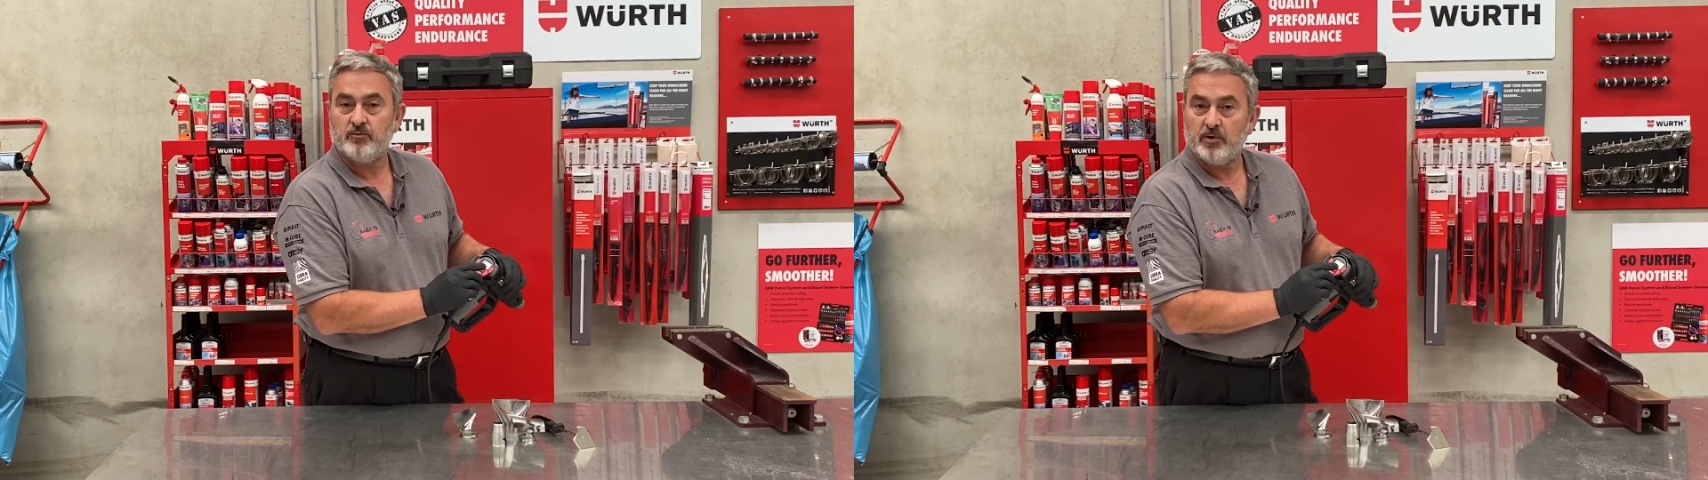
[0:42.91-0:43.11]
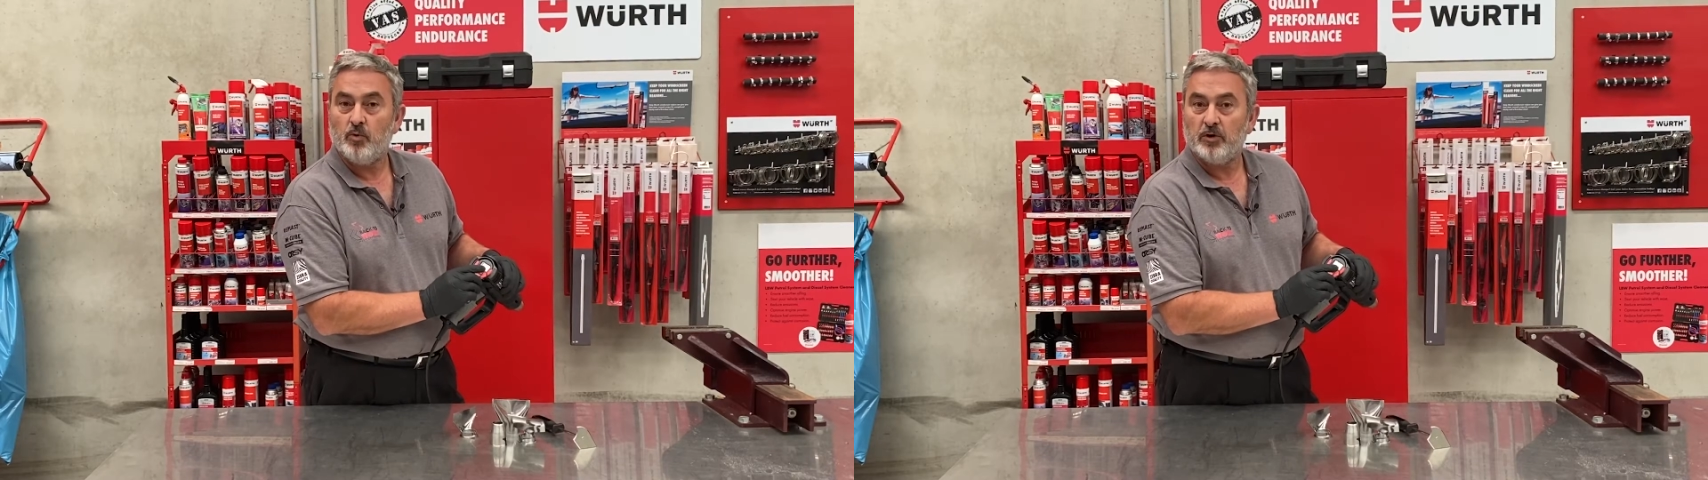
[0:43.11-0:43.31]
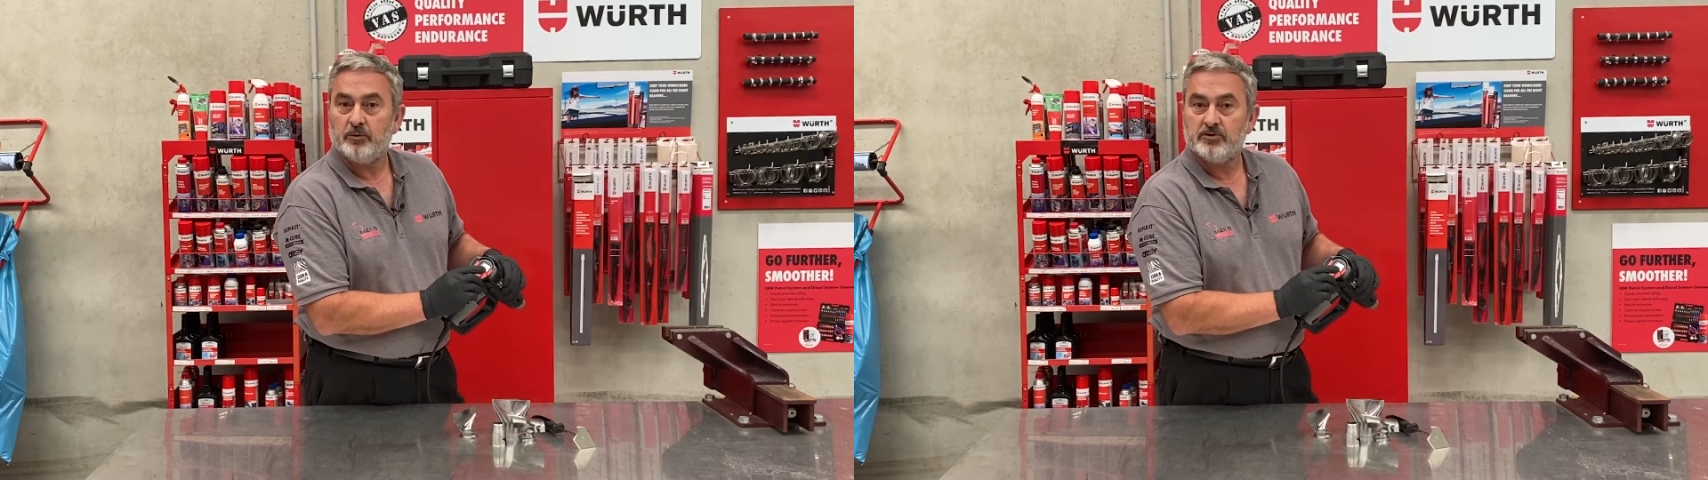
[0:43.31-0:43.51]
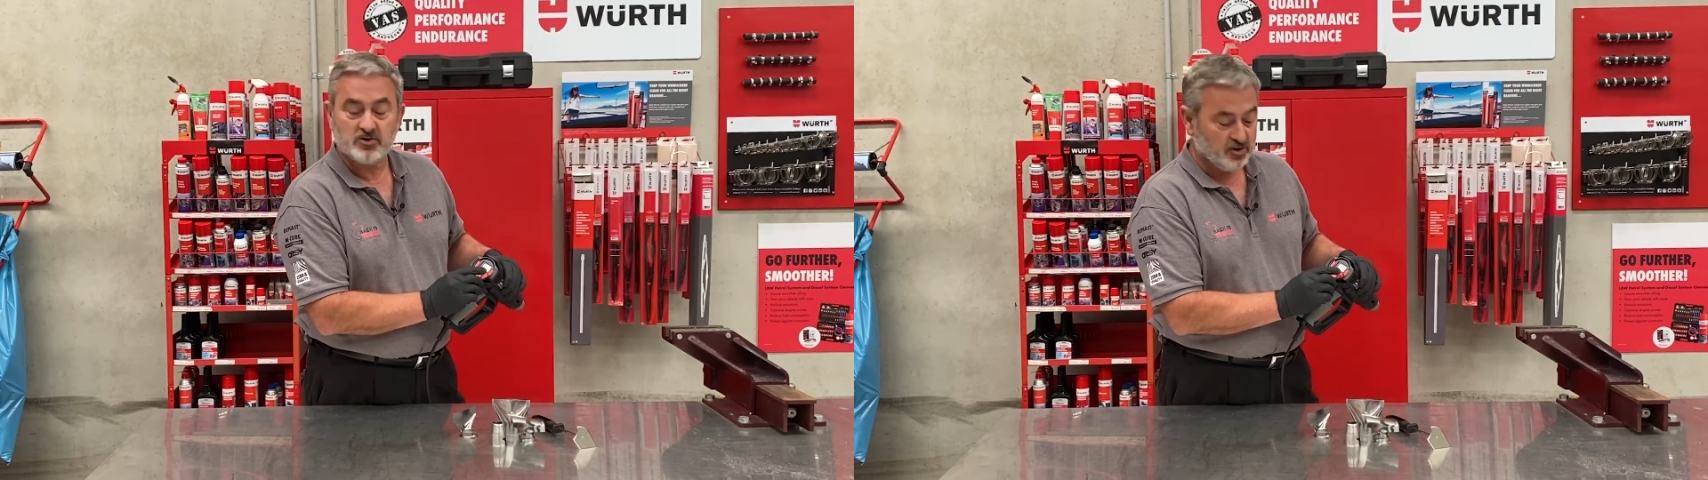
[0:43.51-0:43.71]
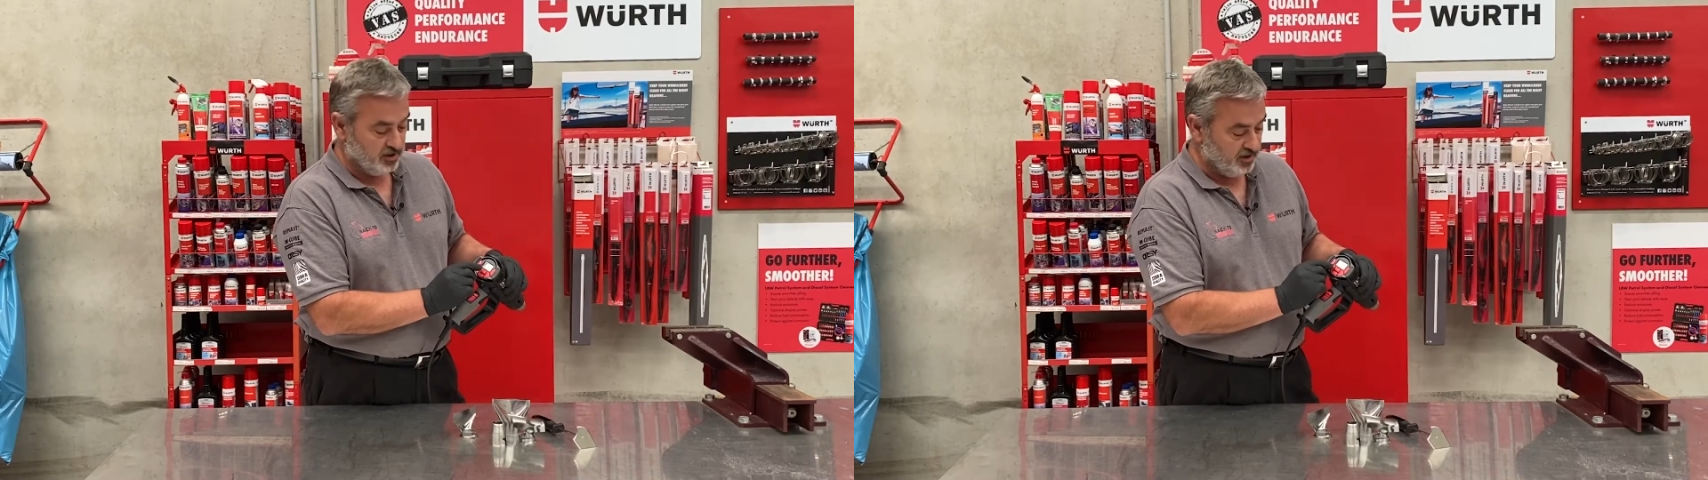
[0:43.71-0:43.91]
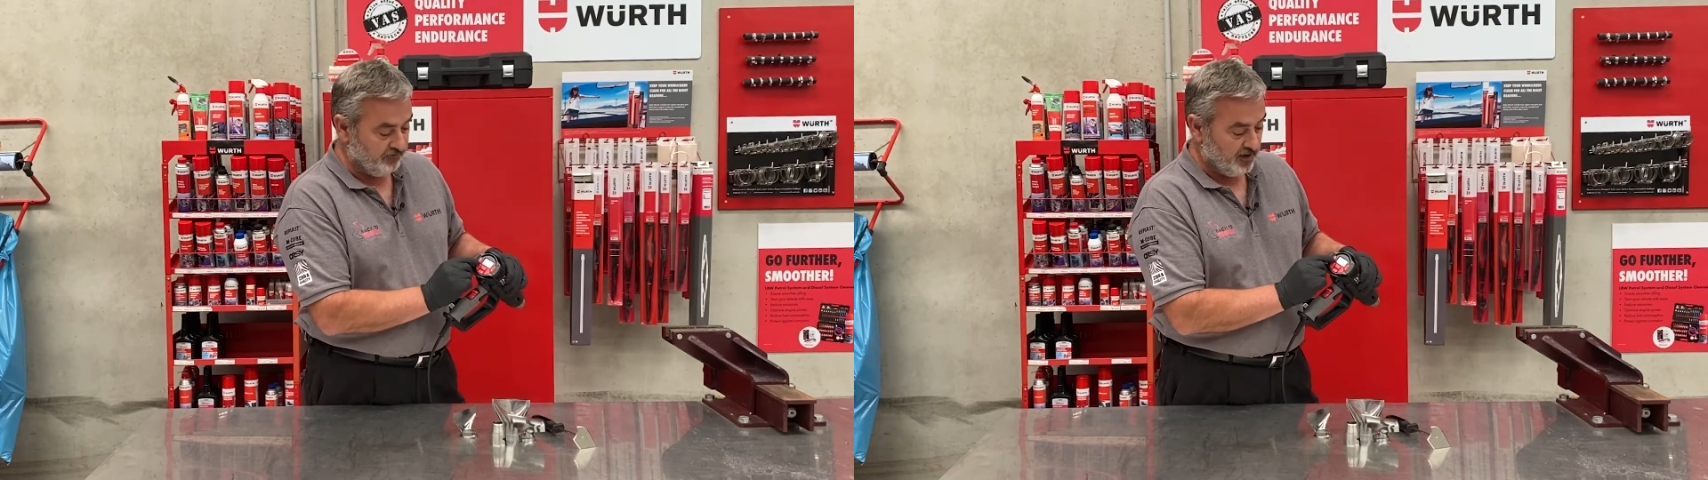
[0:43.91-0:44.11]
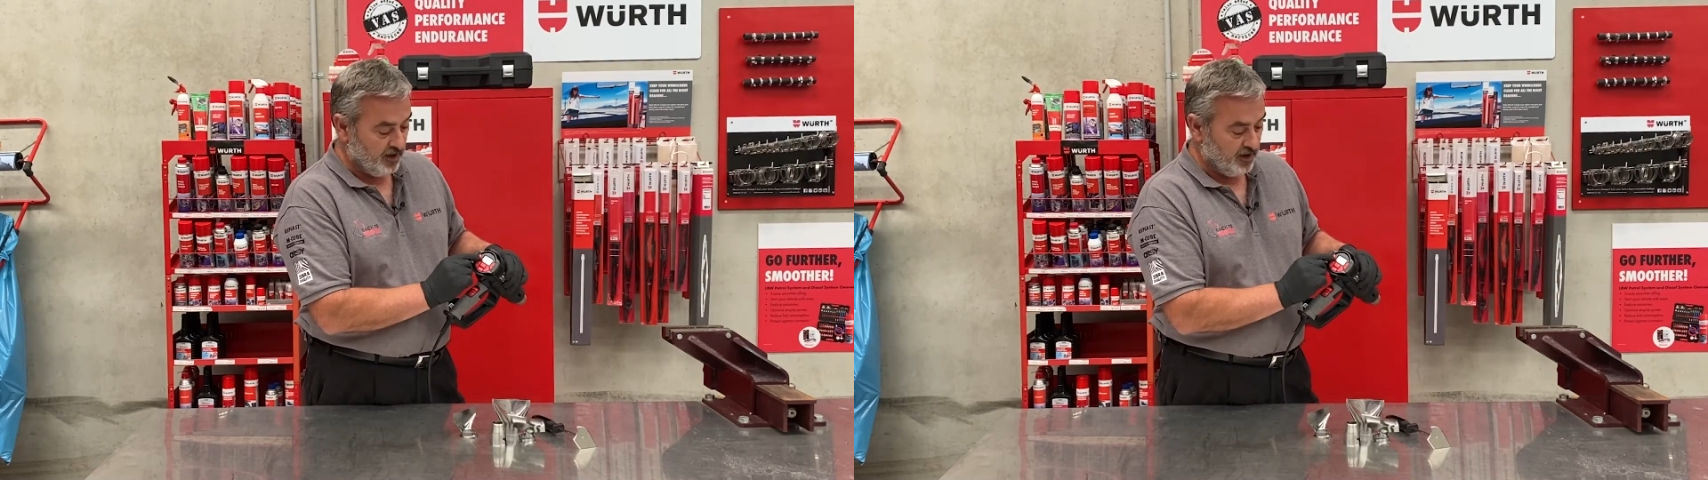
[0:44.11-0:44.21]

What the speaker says: we want to achieve,